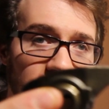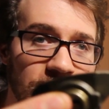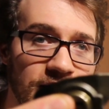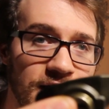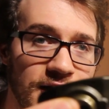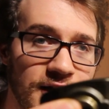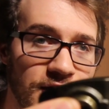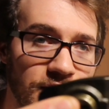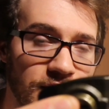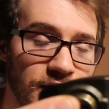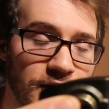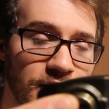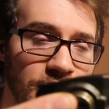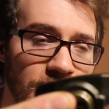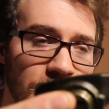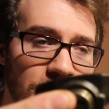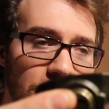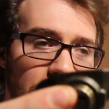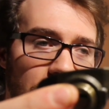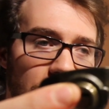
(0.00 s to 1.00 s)
here,
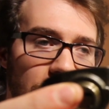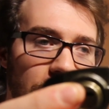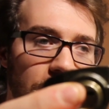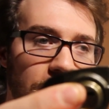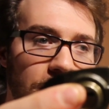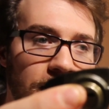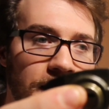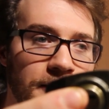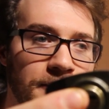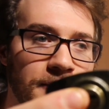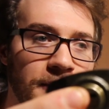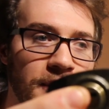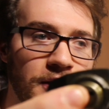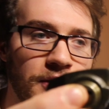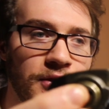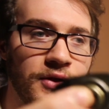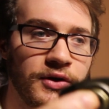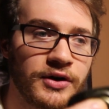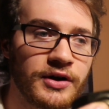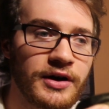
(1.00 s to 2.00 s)

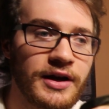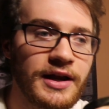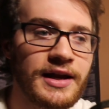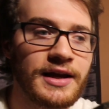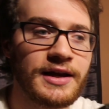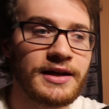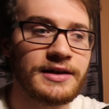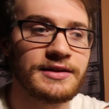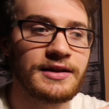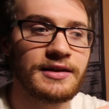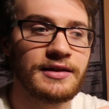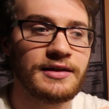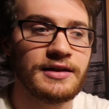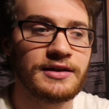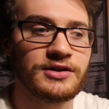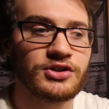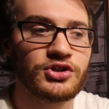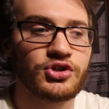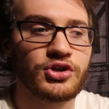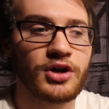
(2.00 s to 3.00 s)
there is
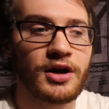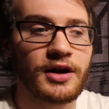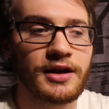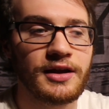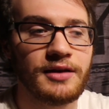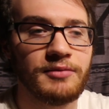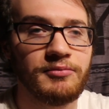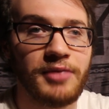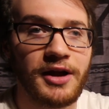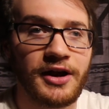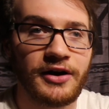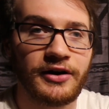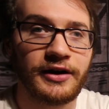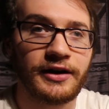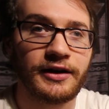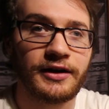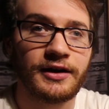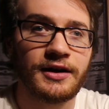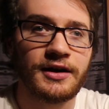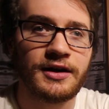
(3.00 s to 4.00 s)
this trunnion
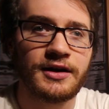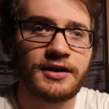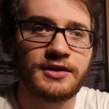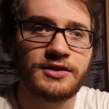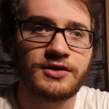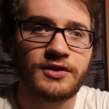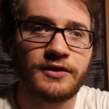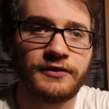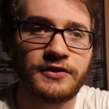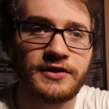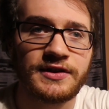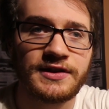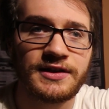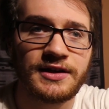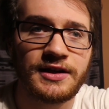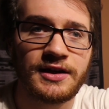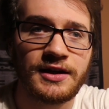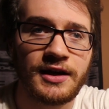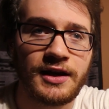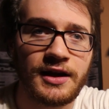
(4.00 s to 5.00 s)
bearing. So if you
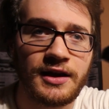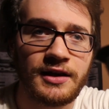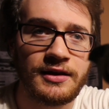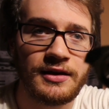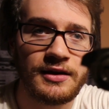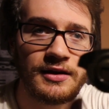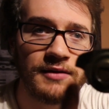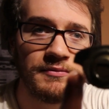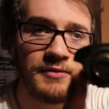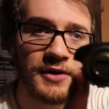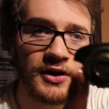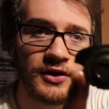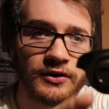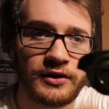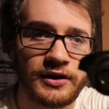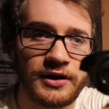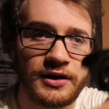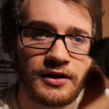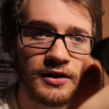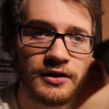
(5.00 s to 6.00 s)
see in the middle
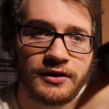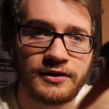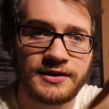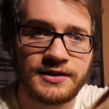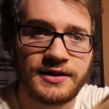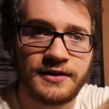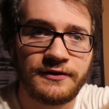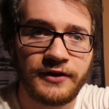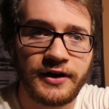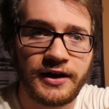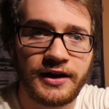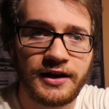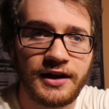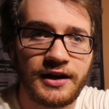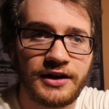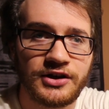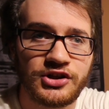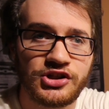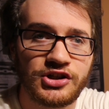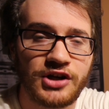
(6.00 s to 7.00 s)
here, and I'll see if I can
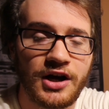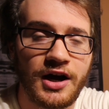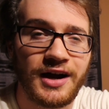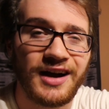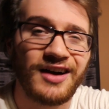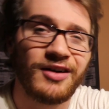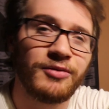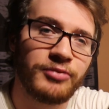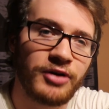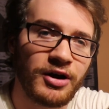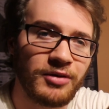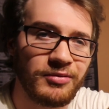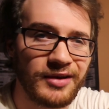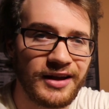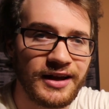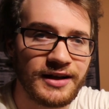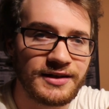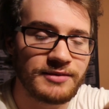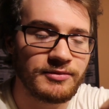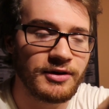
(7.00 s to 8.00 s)
get a shot, I'll probably
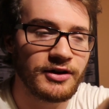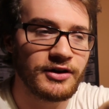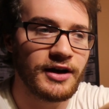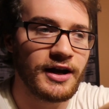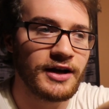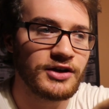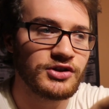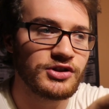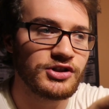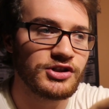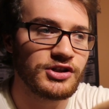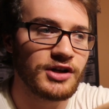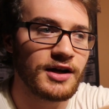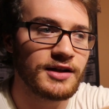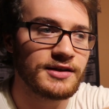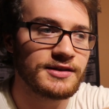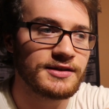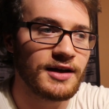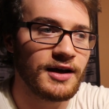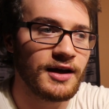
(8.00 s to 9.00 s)
get some other extra
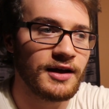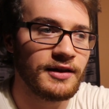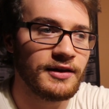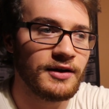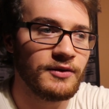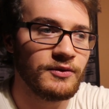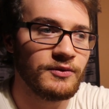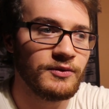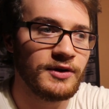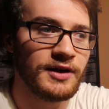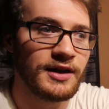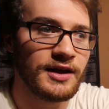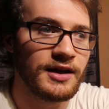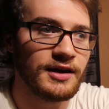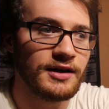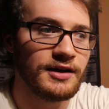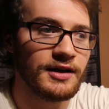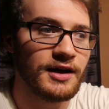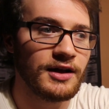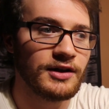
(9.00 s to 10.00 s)
shots that we
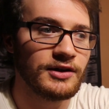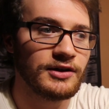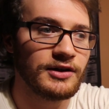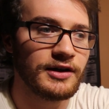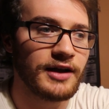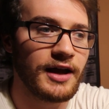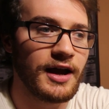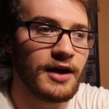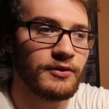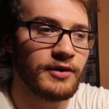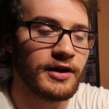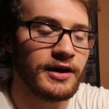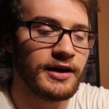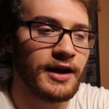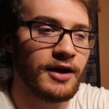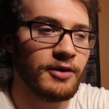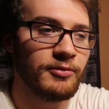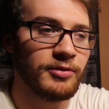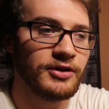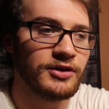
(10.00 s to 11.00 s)
can look at right
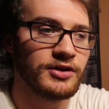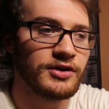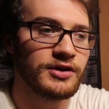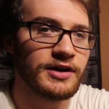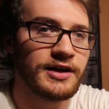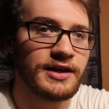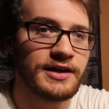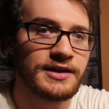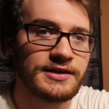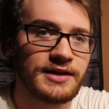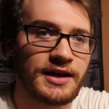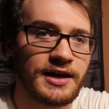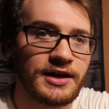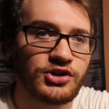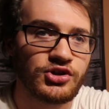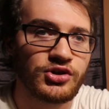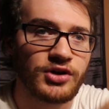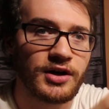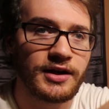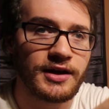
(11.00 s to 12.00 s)
now, but there is a
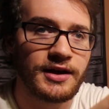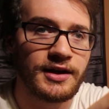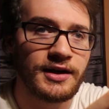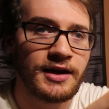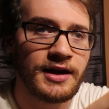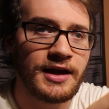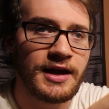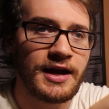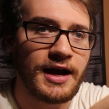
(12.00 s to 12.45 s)
trunnion